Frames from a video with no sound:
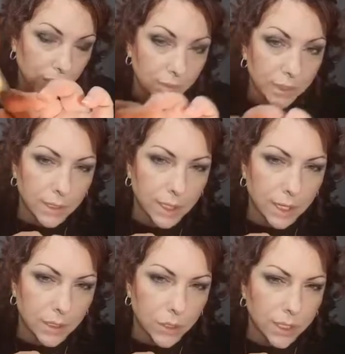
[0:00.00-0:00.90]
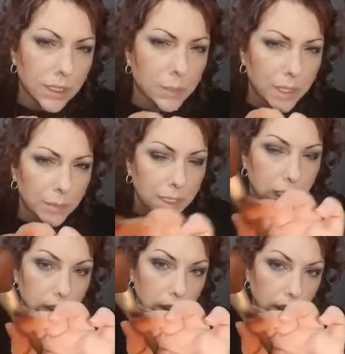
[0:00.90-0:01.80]
I was gonna say concentrated, it's
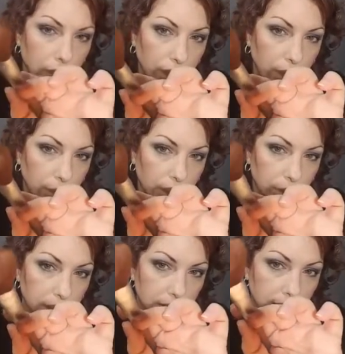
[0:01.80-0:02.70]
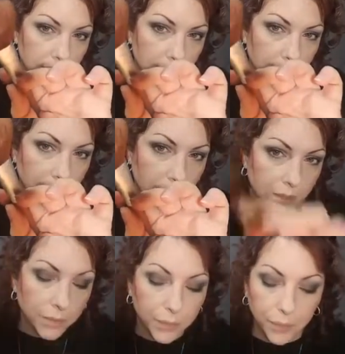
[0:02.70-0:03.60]
pigmented. Very pigmented, look at that.